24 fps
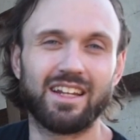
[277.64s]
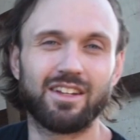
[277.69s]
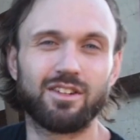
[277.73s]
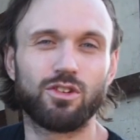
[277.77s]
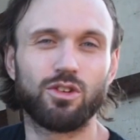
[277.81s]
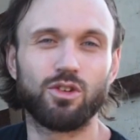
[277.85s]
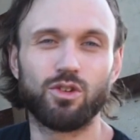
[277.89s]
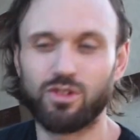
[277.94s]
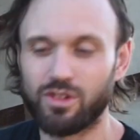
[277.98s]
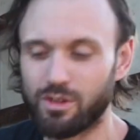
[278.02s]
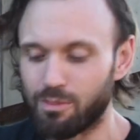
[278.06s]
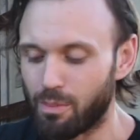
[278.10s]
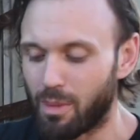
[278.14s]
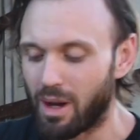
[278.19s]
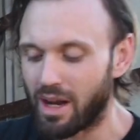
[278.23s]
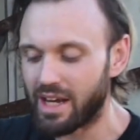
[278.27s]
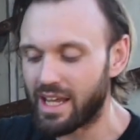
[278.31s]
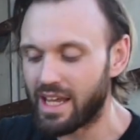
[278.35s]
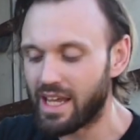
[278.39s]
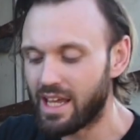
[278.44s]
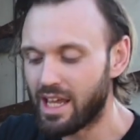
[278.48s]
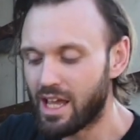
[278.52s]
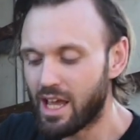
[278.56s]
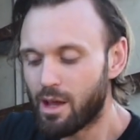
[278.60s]
it as losing
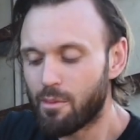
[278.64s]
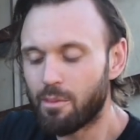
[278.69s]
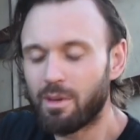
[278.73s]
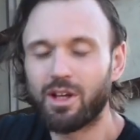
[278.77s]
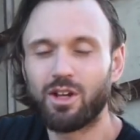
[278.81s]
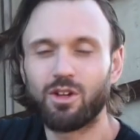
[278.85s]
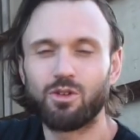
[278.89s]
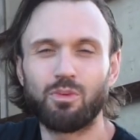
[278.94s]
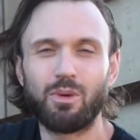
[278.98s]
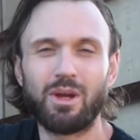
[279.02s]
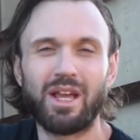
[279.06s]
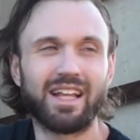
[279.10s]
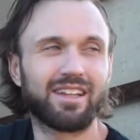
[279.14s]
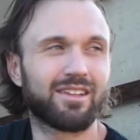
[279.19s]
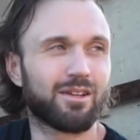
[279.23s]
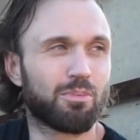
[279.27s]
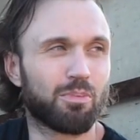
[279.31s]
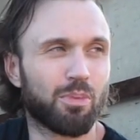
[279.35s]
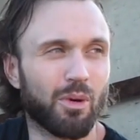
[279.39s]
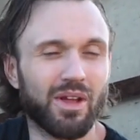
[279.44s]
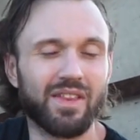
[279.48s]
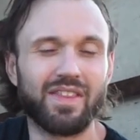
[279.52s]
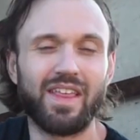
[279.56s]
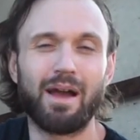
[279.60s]
money because we get to
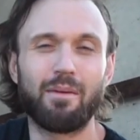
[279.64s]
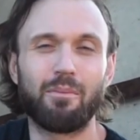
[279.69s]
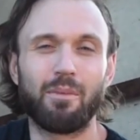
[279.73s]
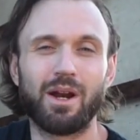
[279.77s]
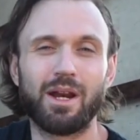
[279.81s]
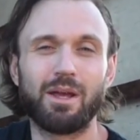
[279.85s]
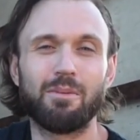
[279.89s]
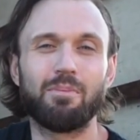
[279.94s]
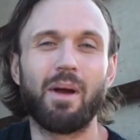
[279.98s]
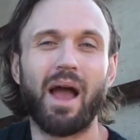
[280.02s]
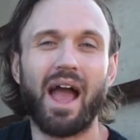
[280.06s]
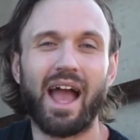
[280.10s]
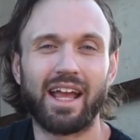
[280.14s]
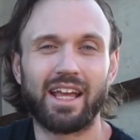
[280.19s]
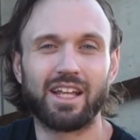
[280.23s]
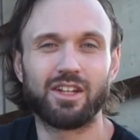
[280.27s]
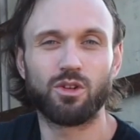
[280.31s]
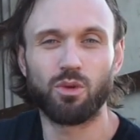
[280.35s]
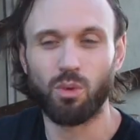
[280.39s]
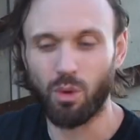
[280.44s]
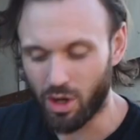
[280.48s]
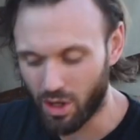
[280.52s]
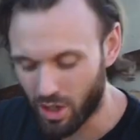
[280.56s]
bring that money back into